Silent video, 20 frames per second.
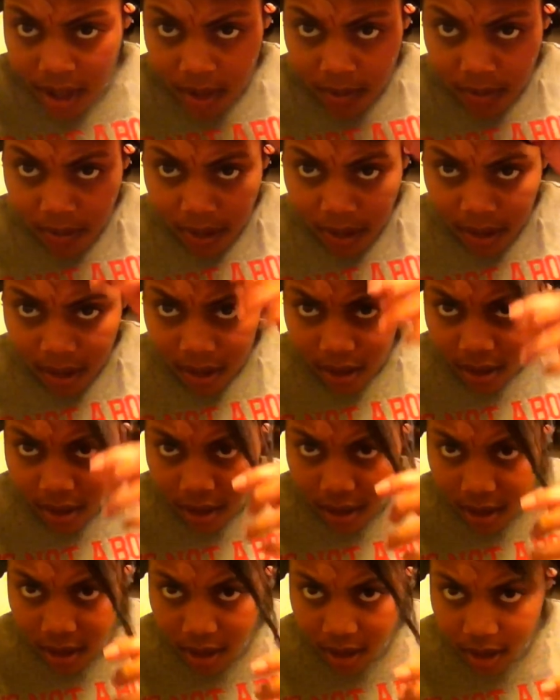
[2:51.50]
But
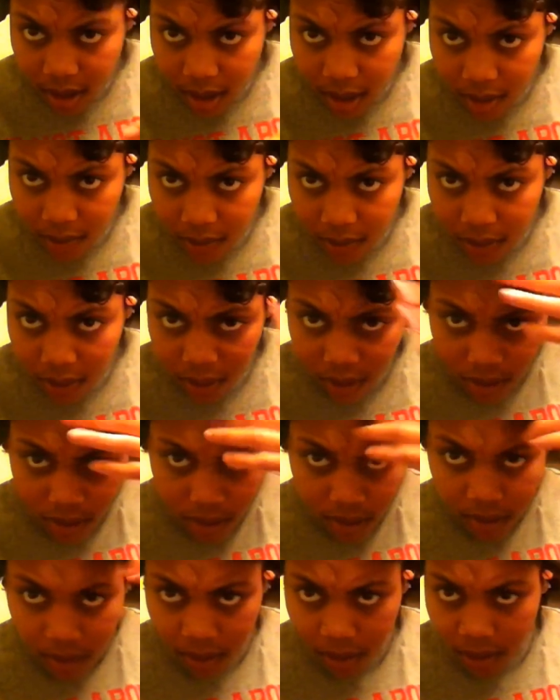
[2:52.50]
it's kind of what the
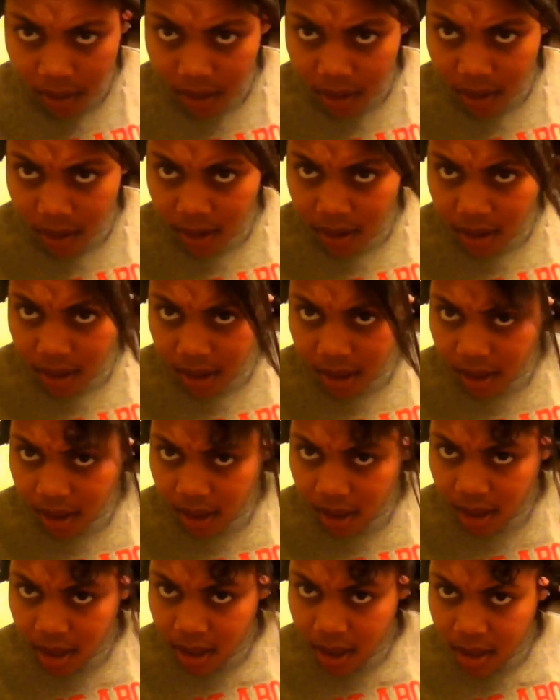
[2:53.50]
curls will look like.
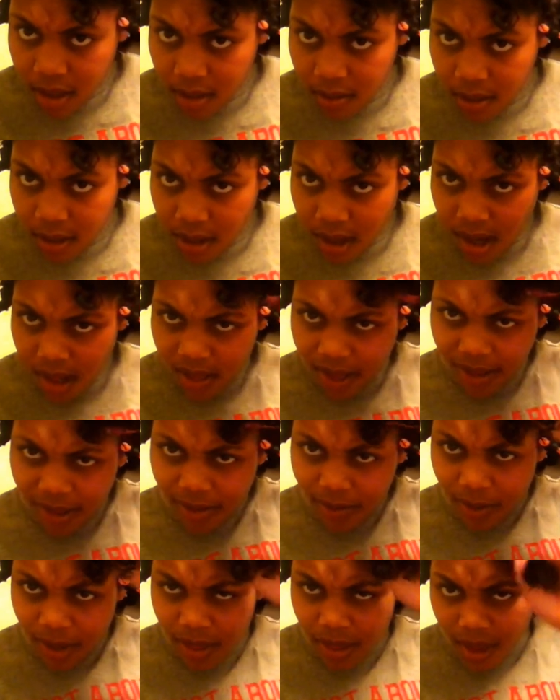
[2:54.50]
Sometimes I don't like
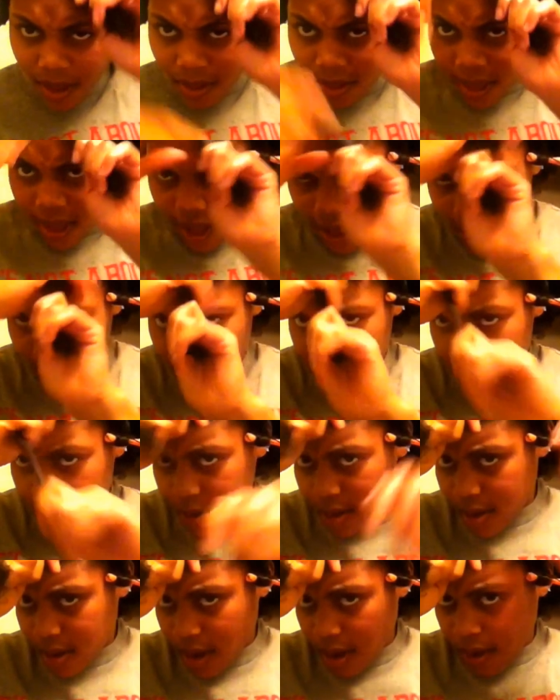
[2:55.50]
the way they lay,
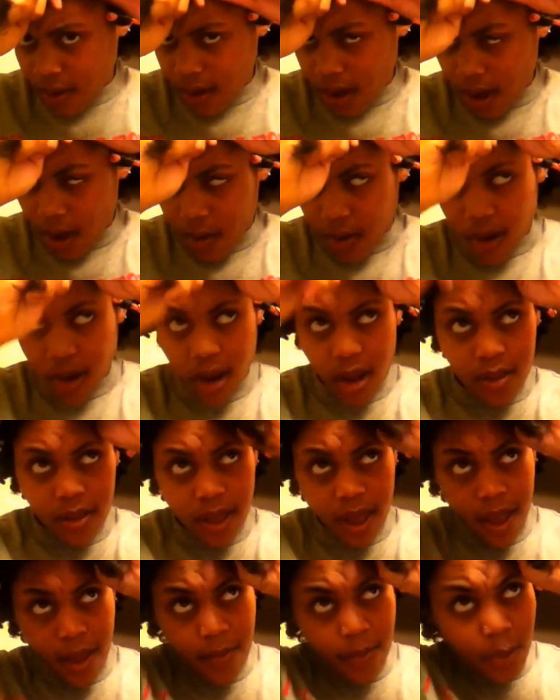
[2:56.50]
so I'll work on
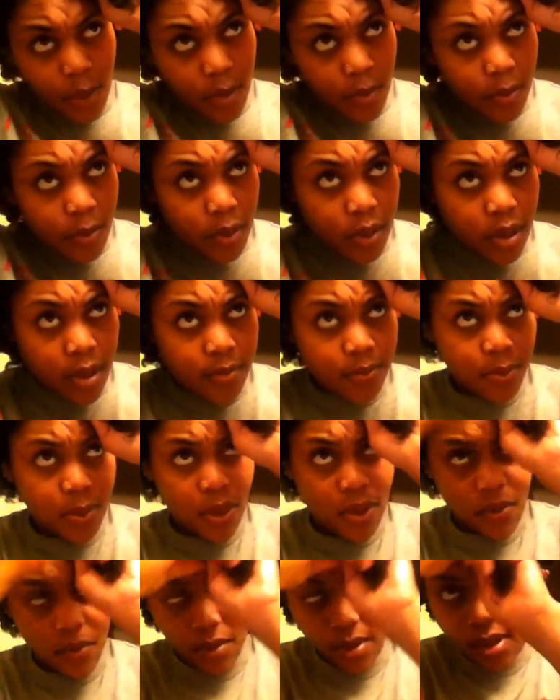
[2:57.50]
that. But
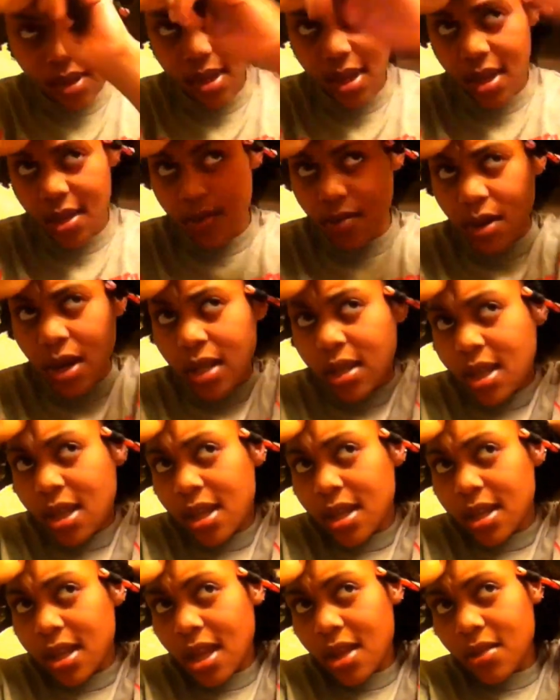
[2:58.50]
we'll see it when I
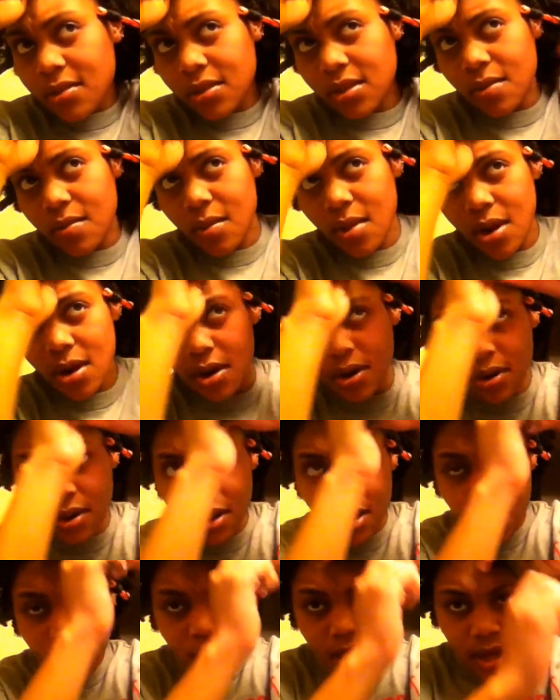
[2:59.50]
take it down tomorrow.
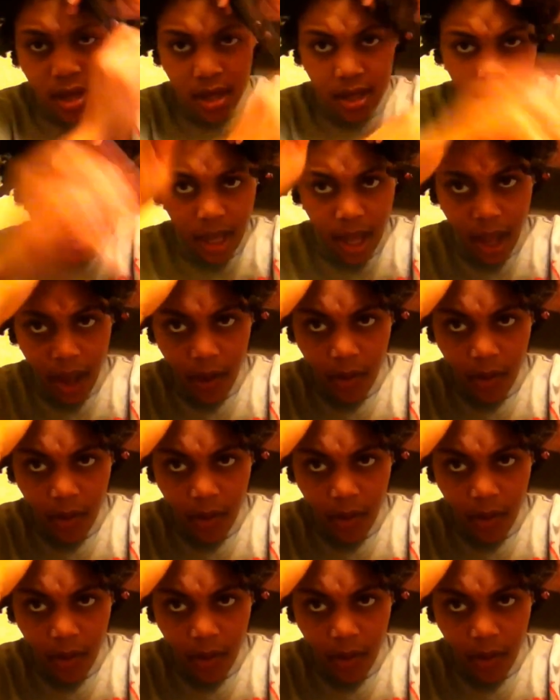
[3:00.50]
See how